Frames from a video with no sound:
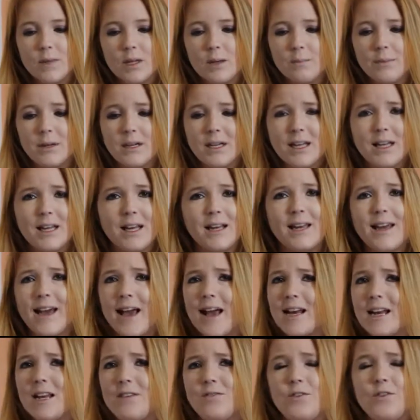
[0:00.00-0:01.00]
But
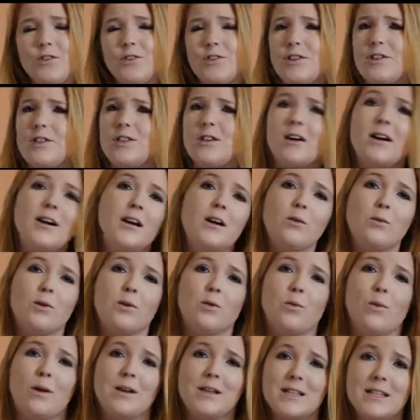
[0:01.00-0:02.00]
again, if you just start out
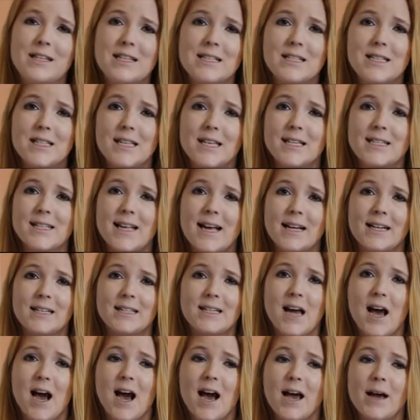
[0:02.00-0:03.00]
with one of these things at a
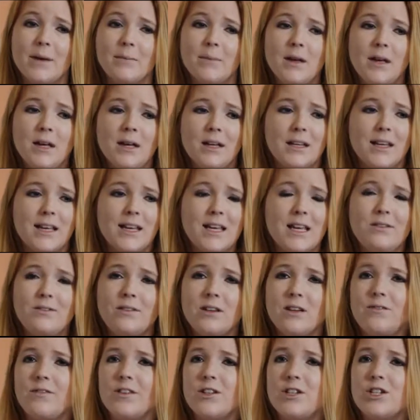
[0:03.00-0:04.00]
time, like even
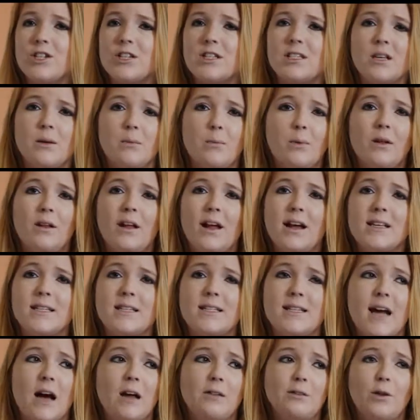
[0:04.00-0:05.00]
if it's just simple as
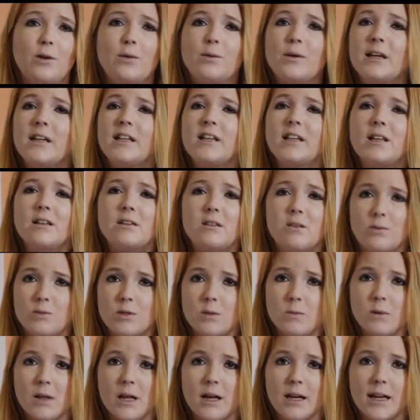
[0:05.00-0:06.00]
downloading the
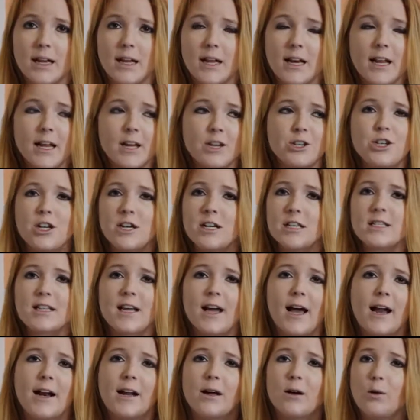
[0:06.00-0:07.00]
Yoast plugin and just
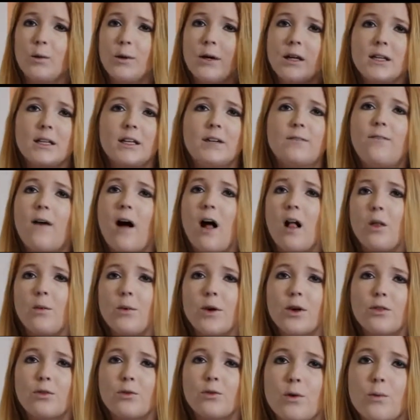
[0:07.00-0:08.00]
kind of quickly
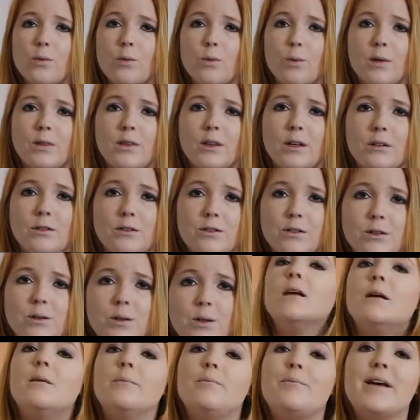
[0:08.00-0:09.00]
following with what they'll do.
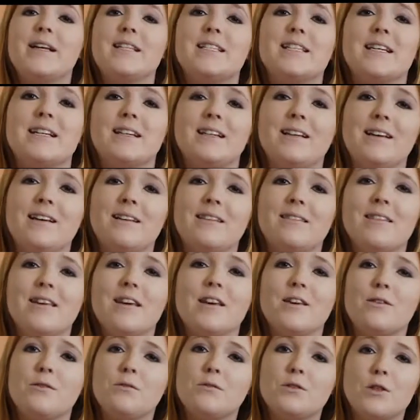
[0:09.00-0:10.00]
Basically,
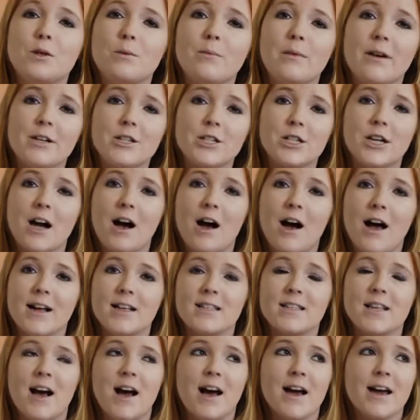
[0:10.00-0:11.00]
thank you so much,
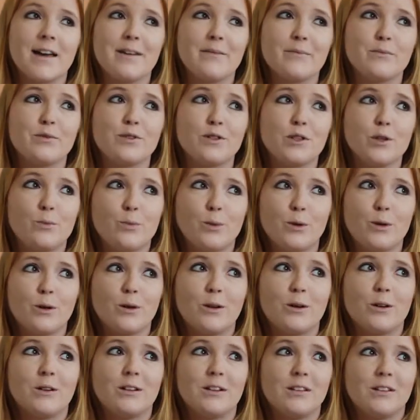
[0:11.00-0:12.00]
guys. I'm
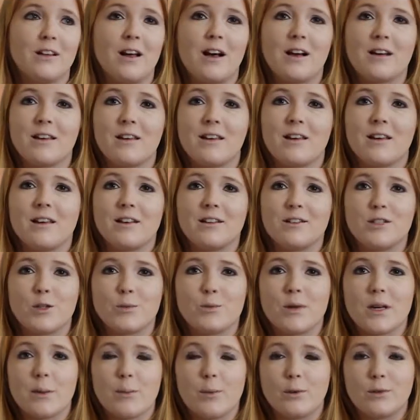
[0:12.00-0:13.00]
super lucky
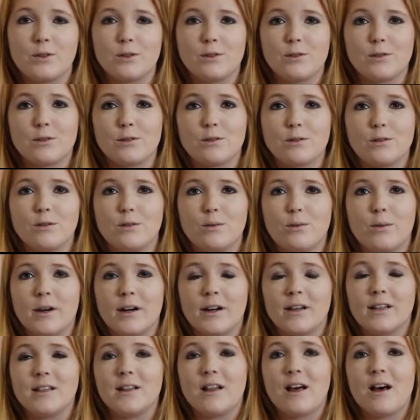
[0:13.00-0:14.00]
to be able to do
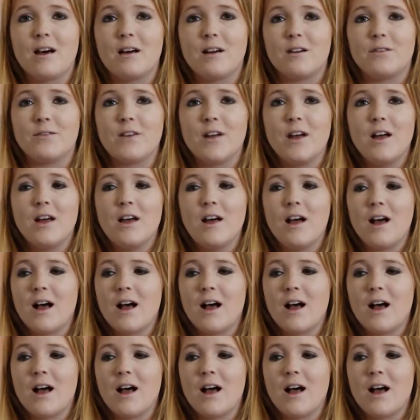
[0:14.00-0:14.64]
what I love.